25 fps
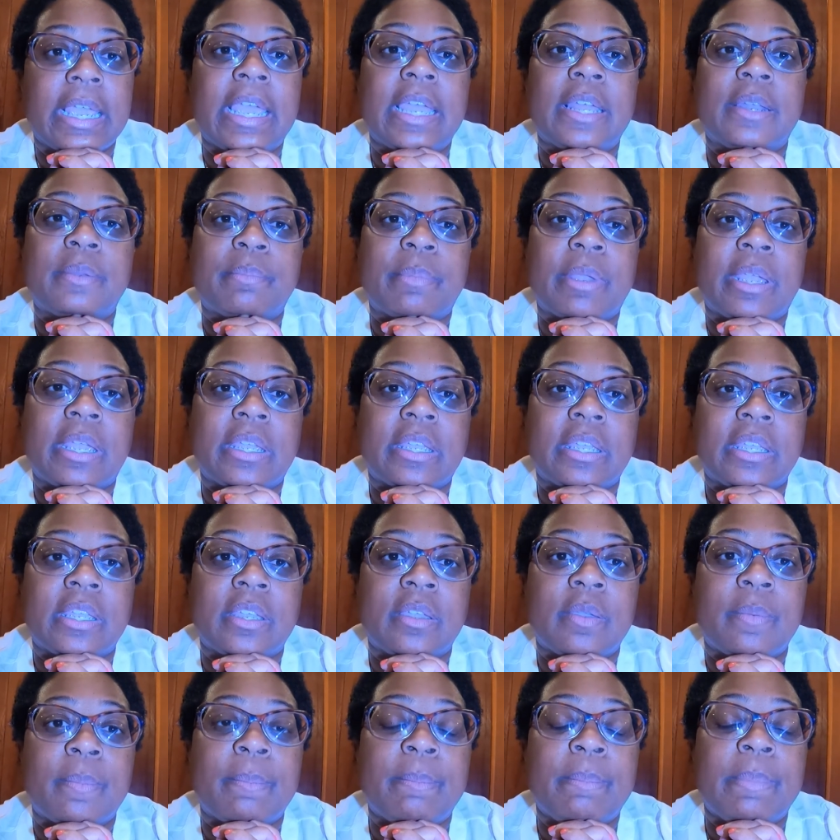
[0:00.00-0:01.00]
and
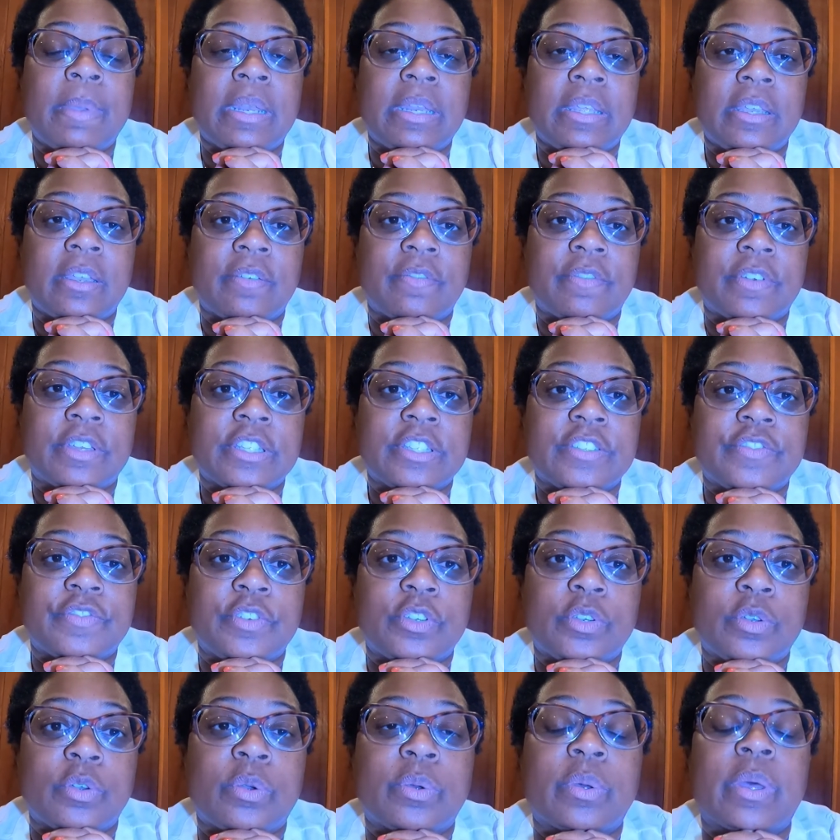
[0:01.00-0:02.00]
making many of us
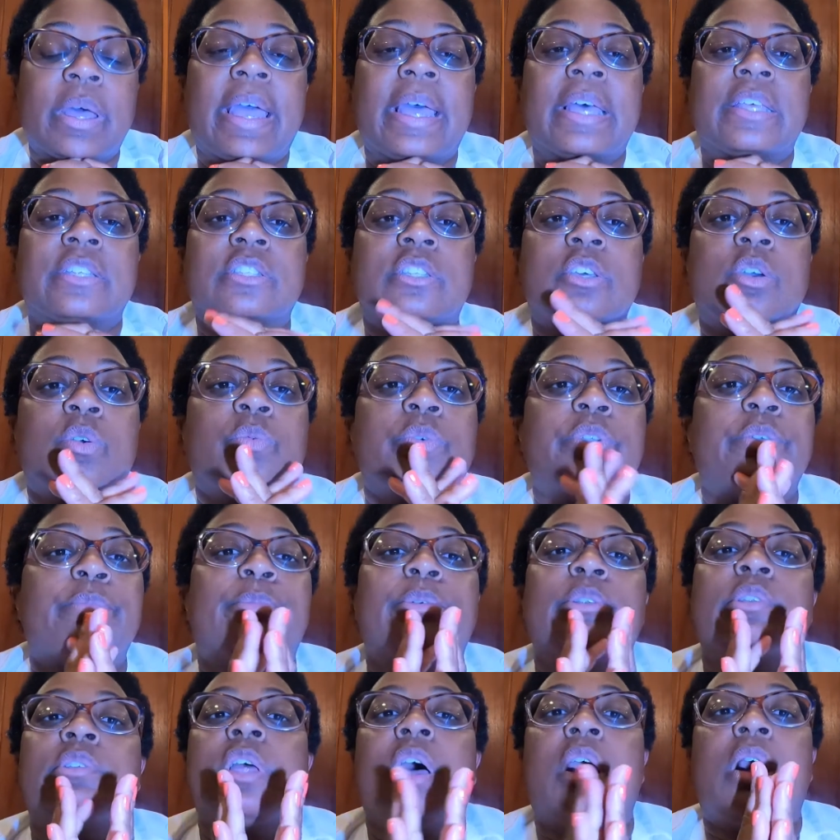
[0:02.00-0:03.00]
feel as though we
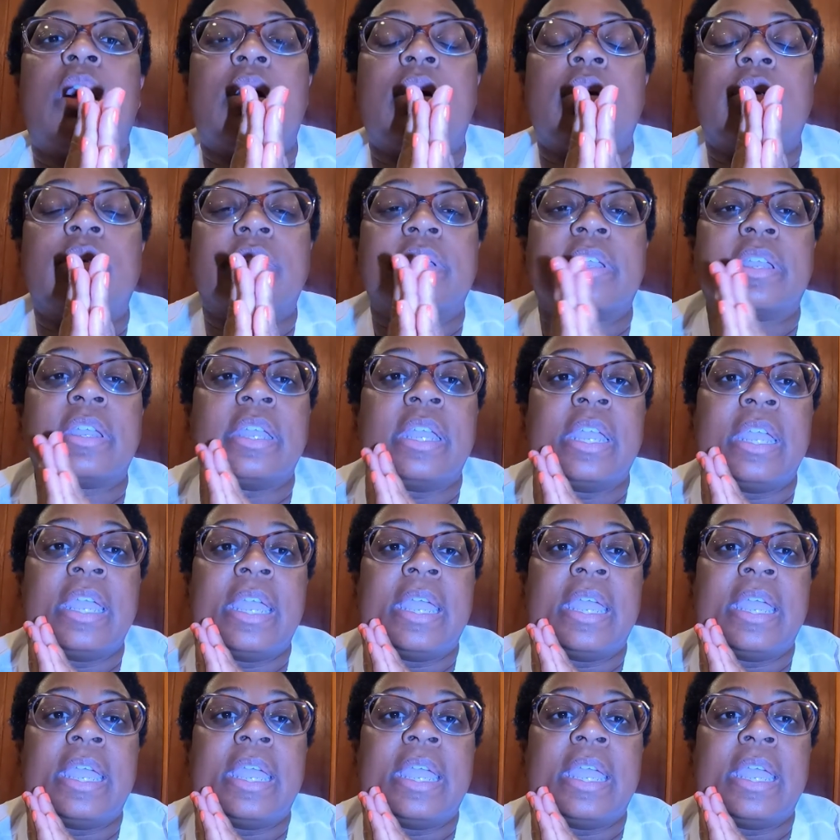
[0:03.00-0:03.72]
belong